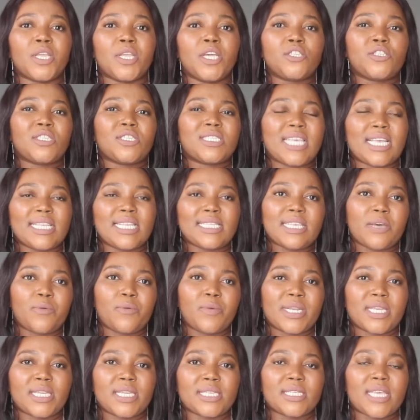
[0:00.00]
to censor
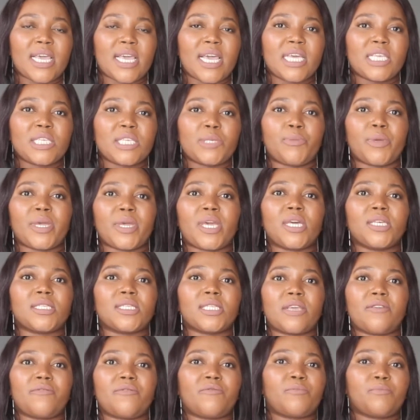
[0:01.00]
what he says,
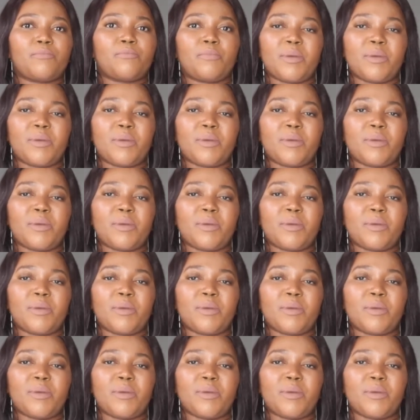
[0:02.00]
because if